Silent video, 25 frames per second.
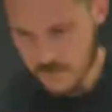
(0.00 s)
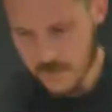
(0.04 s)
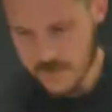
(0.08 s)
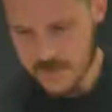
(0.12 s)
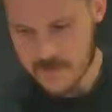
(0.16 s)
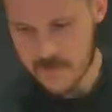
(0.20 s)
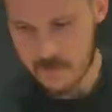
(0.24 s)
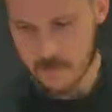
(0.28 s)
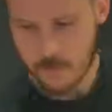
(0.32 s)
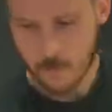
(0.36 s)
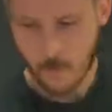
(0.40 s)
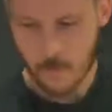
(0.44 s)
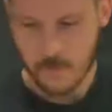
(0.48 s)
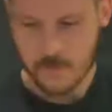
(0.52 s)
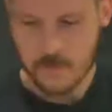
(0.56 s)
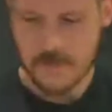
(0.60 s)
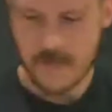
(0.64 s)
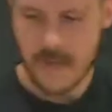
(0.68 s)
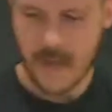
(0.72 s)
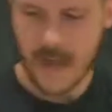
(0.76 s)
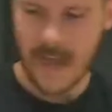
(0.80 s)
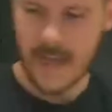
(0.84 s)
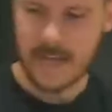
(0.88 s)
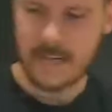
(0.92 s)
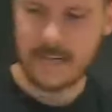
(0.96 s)
It's important
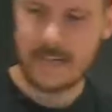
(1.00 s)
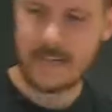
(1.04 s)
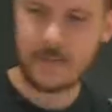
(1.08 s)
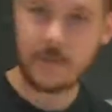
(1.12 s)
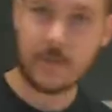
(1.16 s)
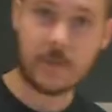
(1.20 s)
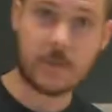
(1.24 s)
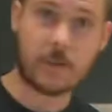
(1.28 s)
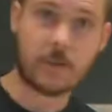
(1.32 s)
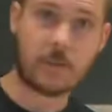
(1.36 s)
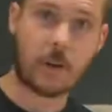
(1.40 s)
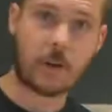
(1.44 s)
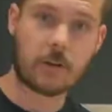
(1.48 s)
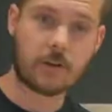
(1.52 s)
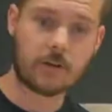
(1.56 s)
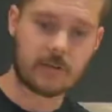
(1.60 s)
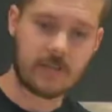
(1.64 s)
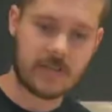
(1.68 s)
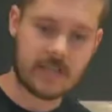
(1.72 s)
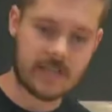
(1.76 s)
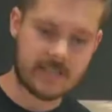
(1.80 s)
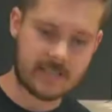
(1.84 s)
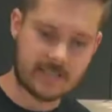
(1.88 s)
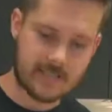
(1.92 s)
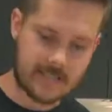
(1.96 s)
to add in the starter
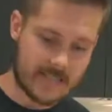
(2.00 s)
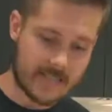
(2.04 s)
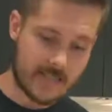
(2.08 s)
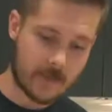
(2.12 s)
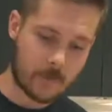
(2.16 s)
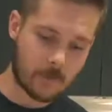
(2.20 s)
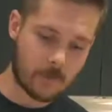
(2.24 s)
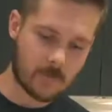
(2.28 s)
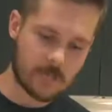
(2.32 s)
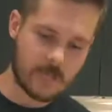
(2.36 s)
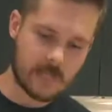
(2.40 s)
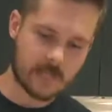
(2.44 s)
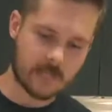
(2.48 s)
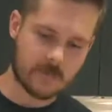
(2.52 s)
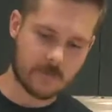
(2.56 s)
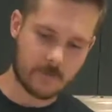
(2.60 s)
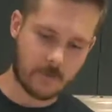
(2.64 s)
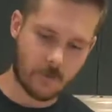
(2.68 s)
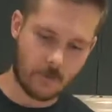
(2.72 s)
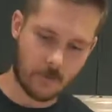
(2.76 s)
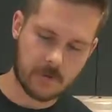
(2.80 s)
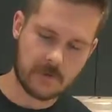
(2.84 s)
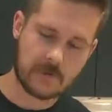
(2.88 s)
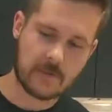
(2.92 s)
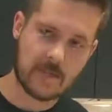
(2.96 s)
tea. It's equally as
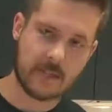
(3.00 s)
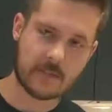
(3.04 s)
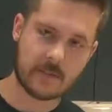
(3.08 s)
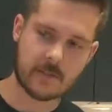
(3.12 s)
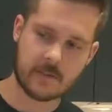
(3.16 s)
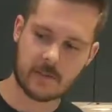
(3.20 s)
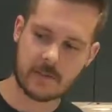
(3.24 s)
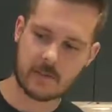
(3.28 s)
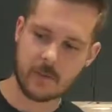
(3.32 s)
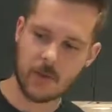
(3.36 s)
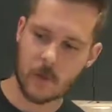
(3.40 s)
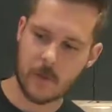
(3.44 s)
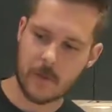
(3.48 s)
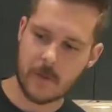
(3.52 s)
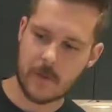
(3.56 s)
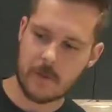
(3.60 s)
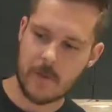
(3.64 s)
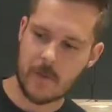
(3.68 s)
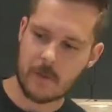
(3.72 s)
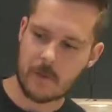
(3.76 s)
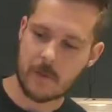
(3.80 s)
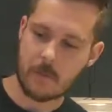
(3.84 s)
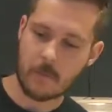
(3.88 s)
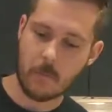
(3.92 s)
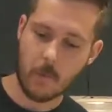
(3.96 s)
important as the SCOBY,
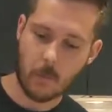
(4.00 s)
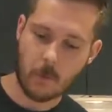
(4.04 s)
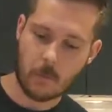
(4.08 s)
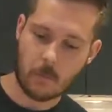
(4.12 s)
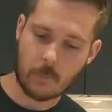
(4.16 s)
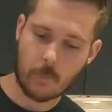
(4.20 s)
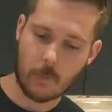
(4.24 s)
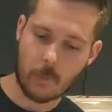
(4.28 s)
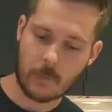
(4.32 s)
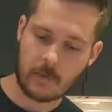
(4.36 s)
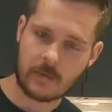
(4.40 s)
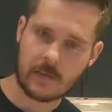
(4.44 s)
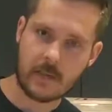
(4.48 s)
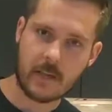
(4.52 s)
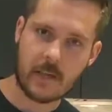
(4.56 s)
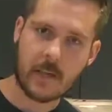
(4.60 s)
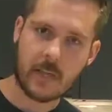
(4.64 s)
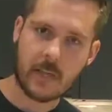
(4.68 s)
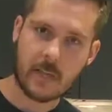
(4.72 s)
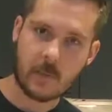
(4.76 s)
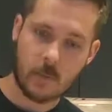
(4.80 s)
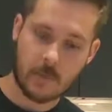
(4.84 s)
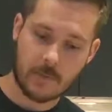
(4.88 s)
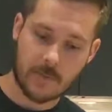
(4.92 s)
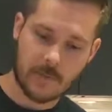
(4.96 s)
maybe more important.
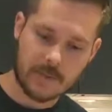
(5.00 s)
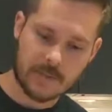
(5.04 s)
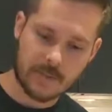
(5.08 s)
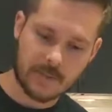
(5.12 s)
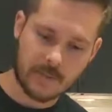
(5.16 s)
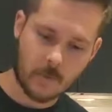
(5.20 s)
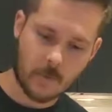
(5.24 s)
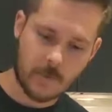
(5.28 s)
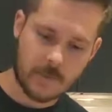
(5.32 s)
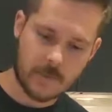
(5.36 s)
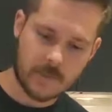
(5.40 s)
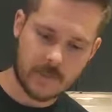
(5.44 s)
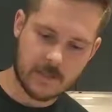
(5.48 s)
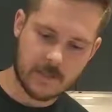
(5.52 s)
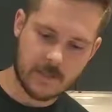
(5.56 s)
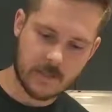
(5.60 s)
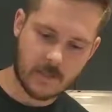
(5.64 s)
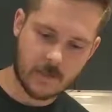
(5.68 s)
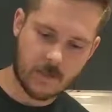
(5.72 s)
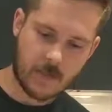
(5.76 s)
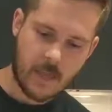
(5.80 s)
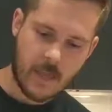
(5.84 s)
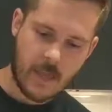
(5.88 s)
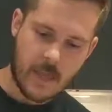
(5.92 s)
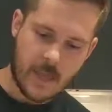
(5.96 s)
What this is going to
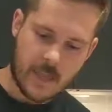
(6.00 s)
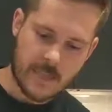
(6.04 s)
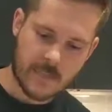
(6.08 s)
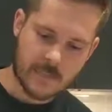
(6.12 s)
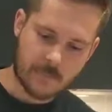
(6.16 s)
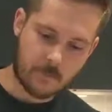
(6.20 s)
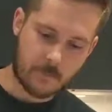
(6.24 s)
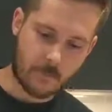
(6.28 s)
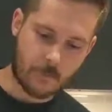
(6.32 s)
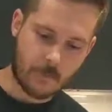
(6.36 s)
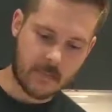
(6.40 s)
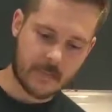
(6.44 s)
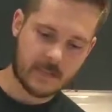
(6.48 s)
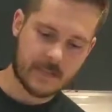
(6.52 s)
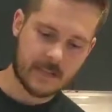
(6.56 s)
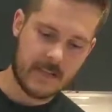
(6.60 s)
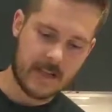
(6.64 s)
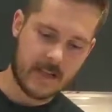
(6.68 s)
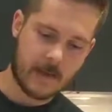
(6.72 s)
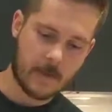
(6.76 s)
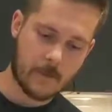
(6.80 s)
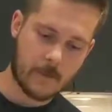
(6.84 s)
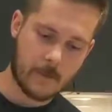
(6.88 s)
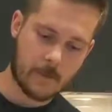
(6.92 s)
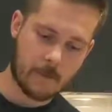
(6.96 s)
do is bring
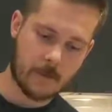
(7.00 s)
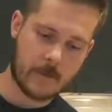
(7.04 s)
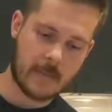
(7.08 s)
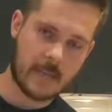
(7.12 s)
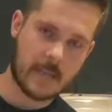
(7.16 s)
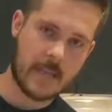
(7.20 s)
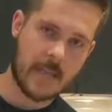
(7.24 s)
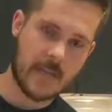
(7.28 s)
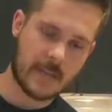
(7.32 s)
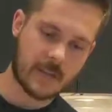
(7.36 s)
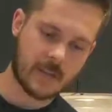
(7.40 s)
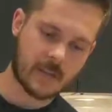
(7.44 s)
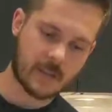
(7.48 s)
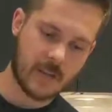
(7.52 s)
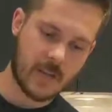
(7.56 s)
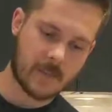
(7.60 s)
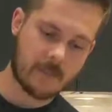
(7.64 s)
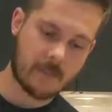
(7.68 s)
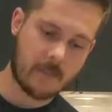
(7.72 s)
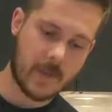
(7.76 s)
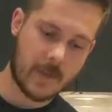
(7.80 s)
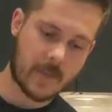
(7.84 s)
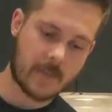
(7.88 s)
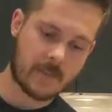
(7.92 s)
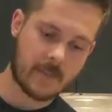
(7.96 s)
down the pH
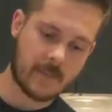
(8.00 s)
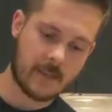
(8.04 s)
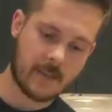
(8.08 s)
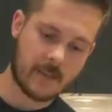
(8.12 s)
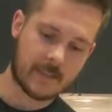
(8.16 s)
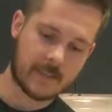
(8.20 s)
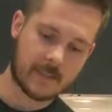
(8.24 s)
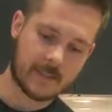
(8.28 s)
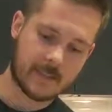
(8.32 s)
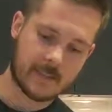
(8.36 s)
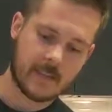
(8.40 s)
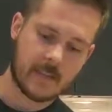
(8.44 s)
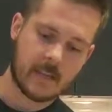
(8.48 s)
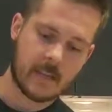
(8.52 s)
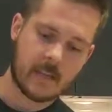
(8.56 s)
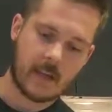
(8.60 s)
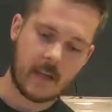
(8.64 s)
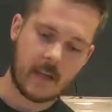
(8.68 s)
and make this